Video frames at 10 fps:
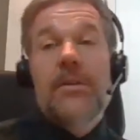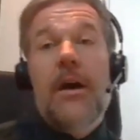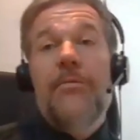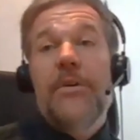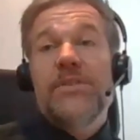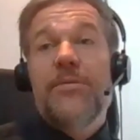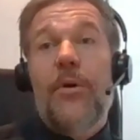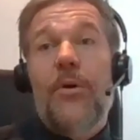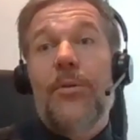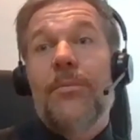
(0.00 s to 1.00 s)
Well, first of
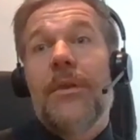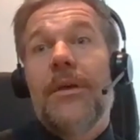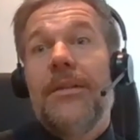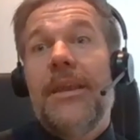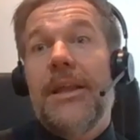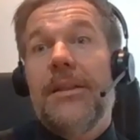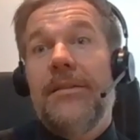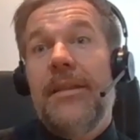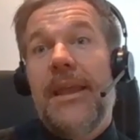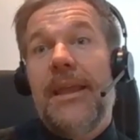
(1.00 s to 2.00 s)
all,
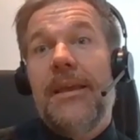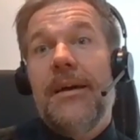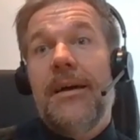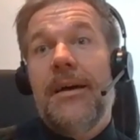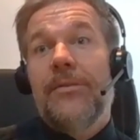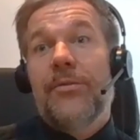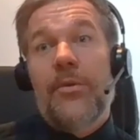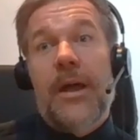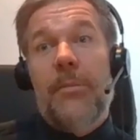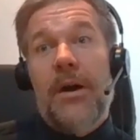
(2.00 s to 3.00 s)
the
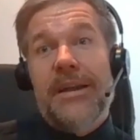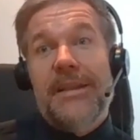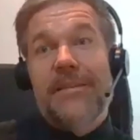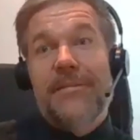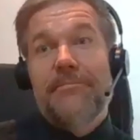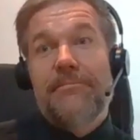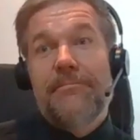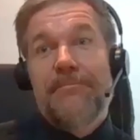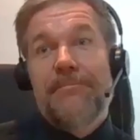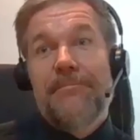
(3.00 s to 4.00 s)
drawdown market.
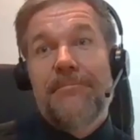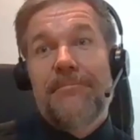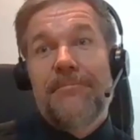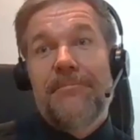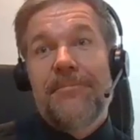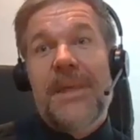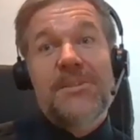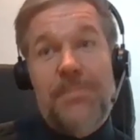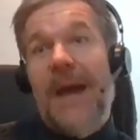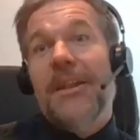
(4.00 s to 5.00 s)

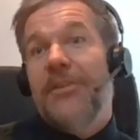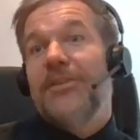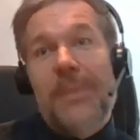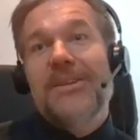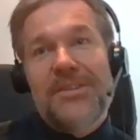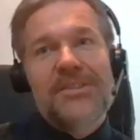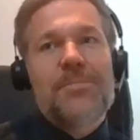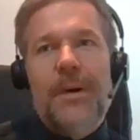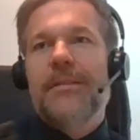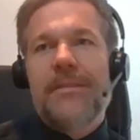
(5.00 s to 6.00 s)
That's, I know it's pensions,
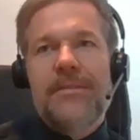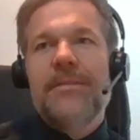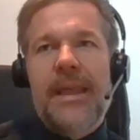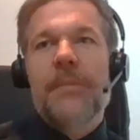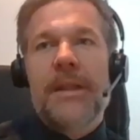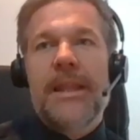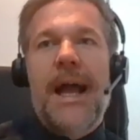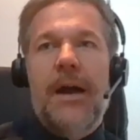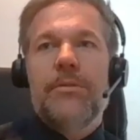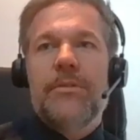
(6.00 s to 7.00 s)
but taking money
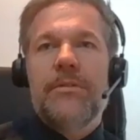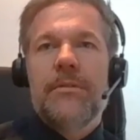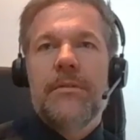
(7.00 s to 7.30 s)
out.